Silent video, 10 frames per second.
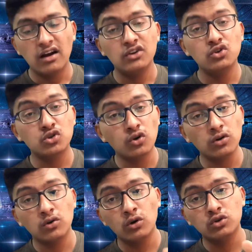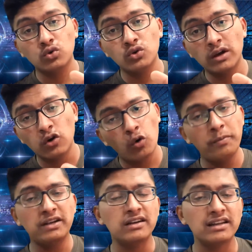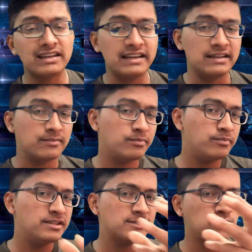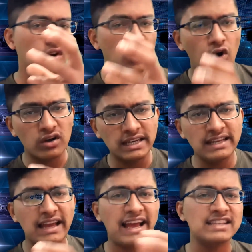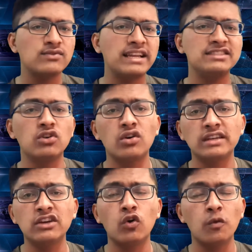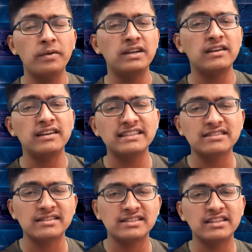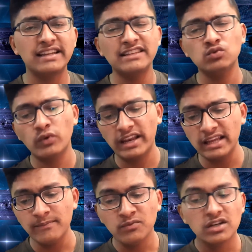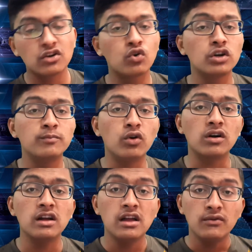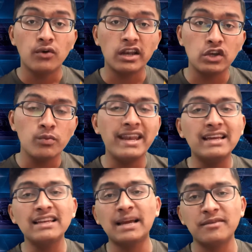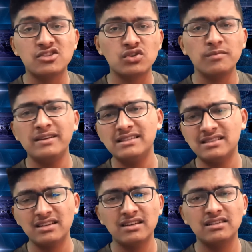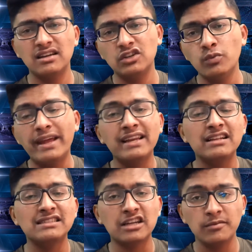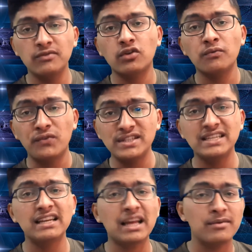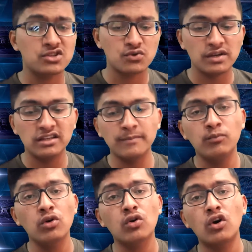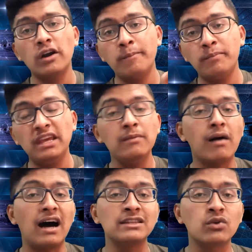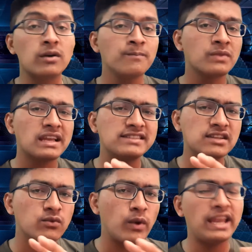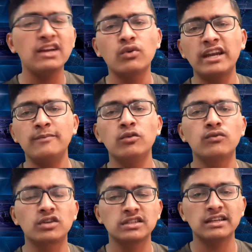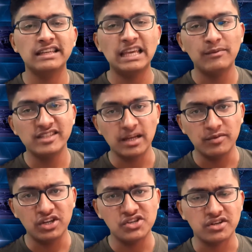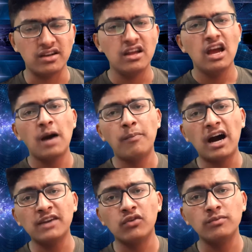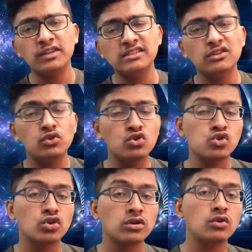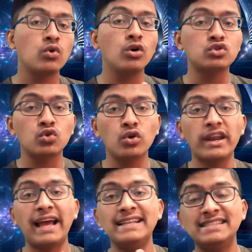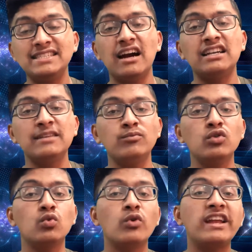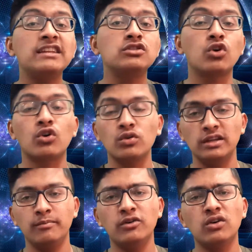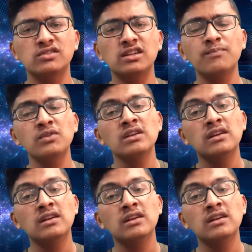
you should go through your O.P. Tandon again. Means for organic as well as inorganic, O.P. Tandon is considered as very good book. For numerical chemistry, means the numericals coming from physical chemistry, the book called P. Bahadur is a very great book for the KEAM examination. Apart from this, you should go through your NCERT book very thoroughly, because the